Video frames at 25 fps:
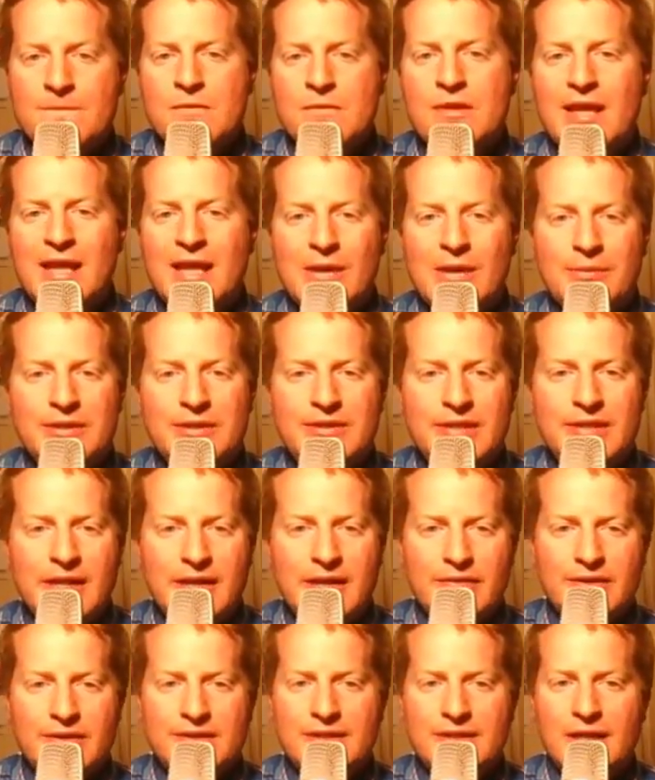Now we
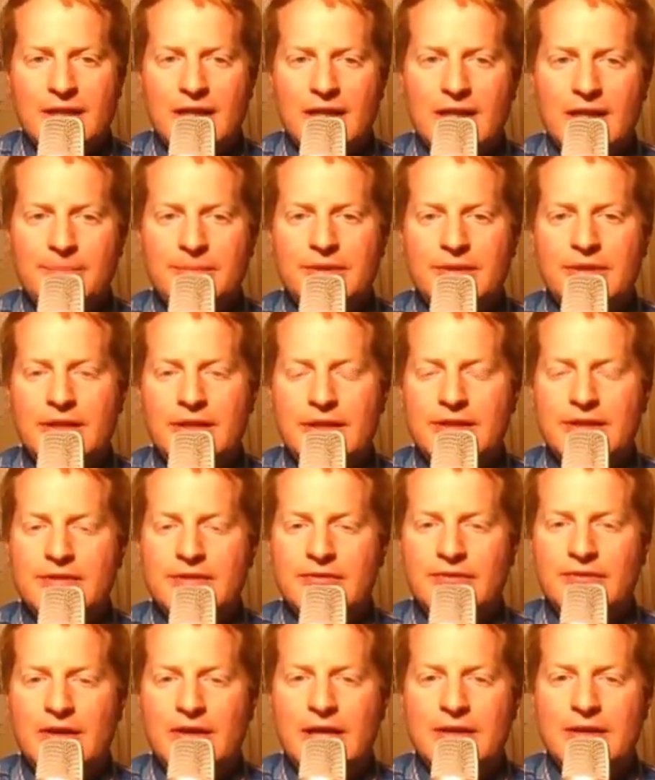take the top and
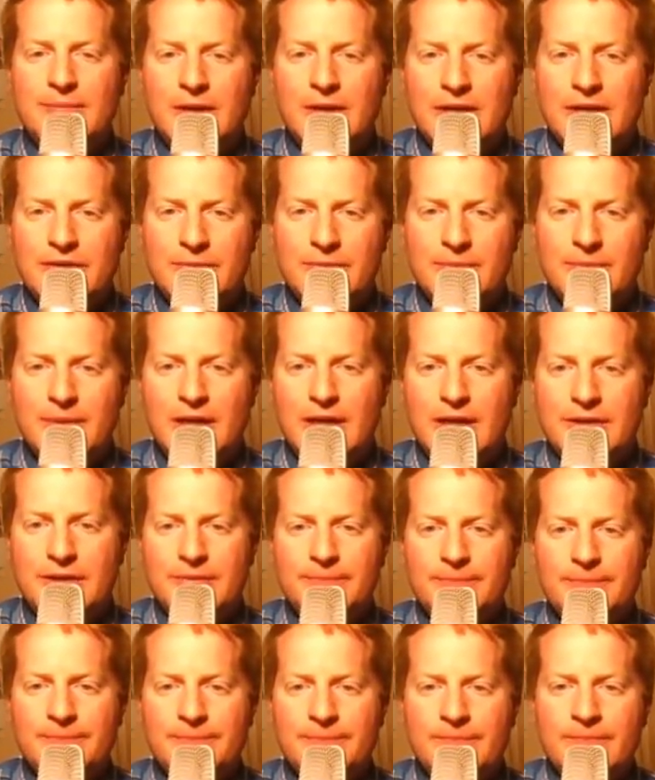divide by the
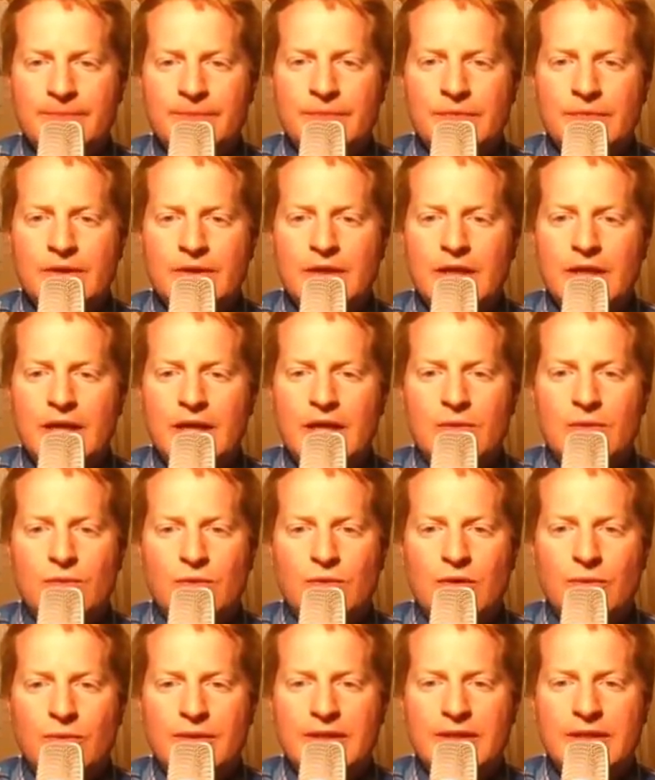bottom, and
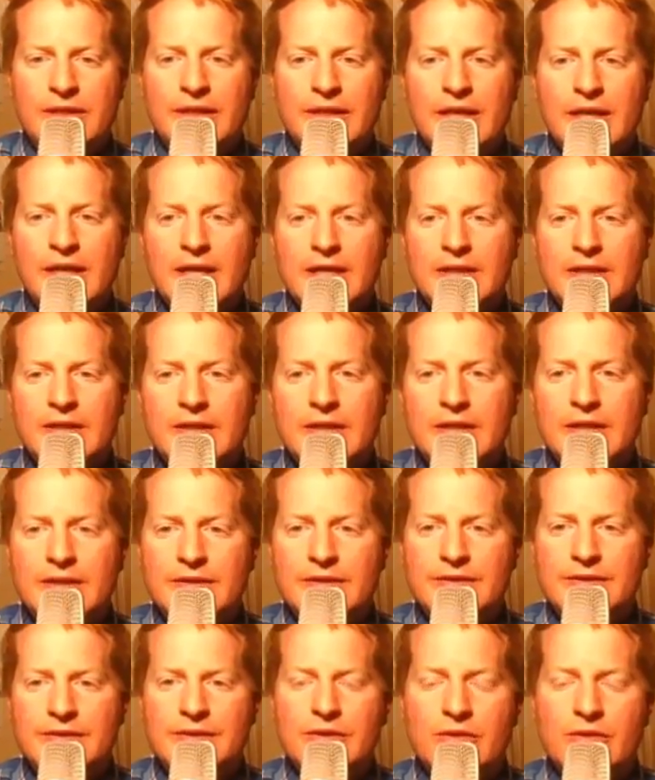what we get
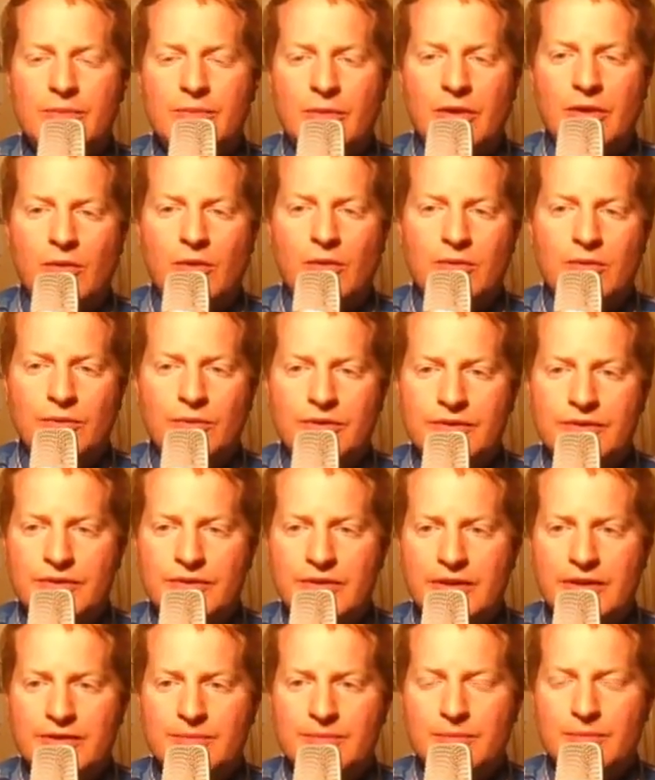is
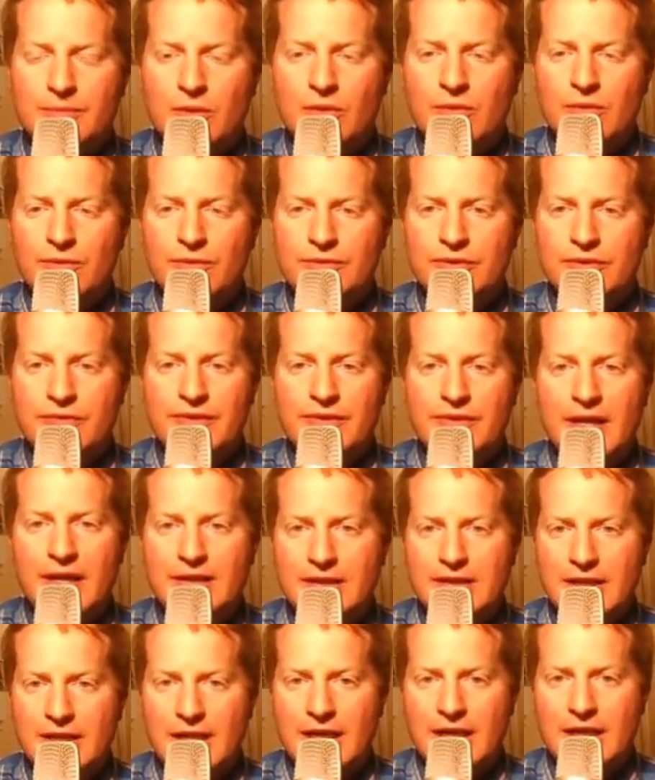0.116 moles of
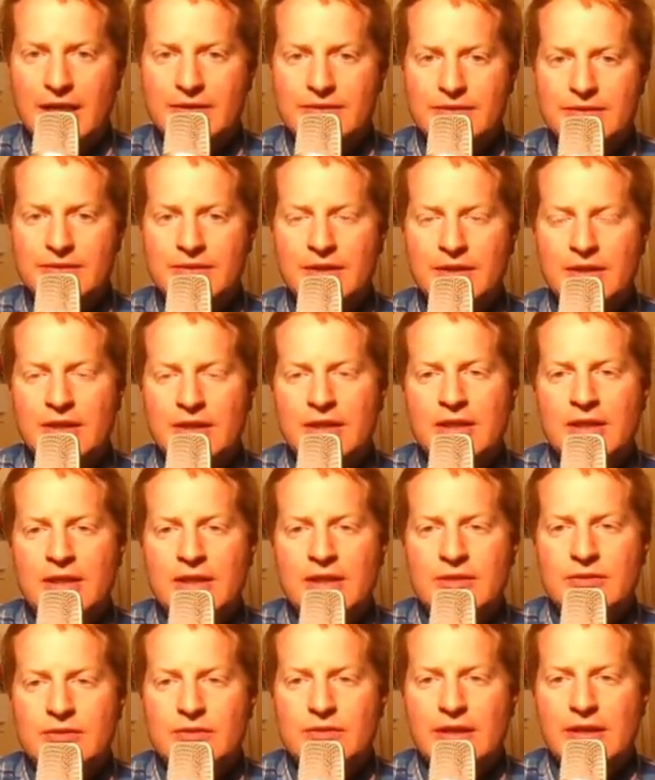that gas.
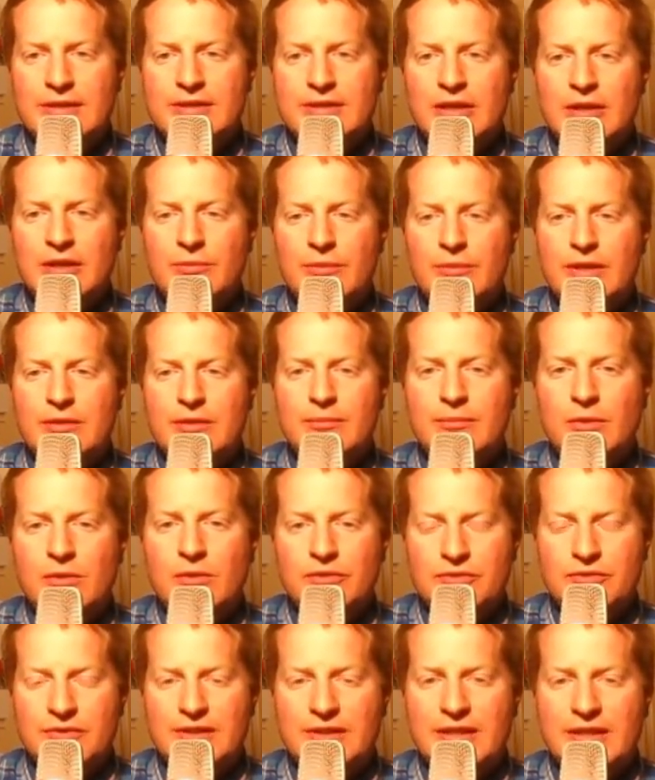So that's how many
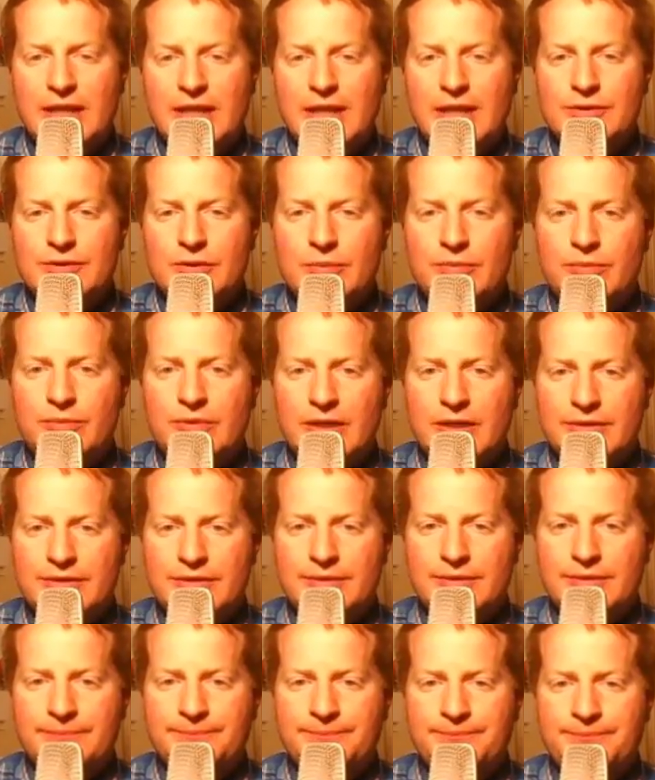moles of the gas are
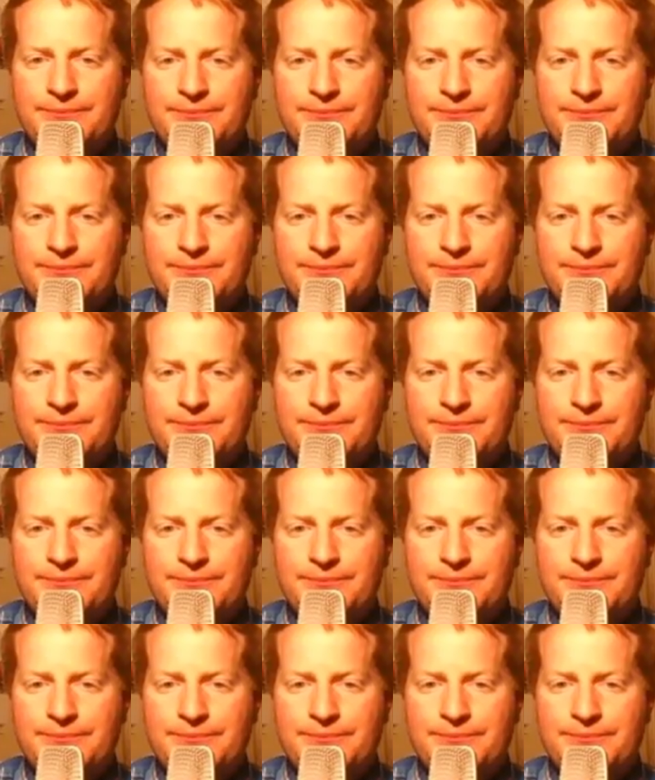present.